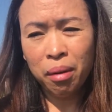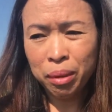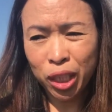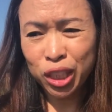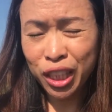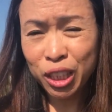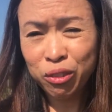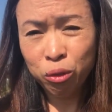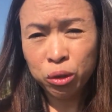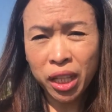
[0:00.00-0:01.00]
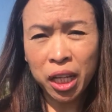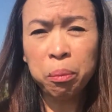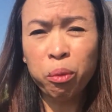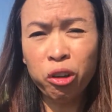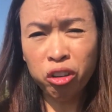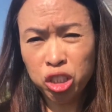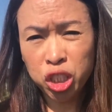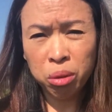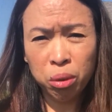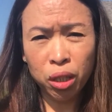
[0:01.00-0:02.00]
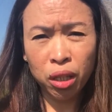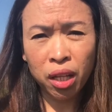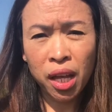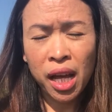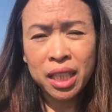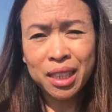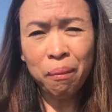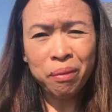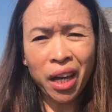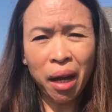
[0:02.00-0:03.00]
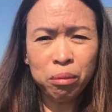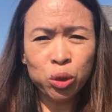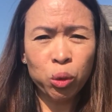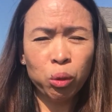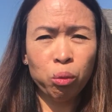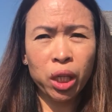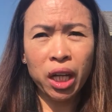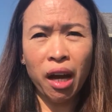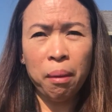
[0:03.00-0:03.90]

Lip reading: Because these food are perishable. Sometimes when we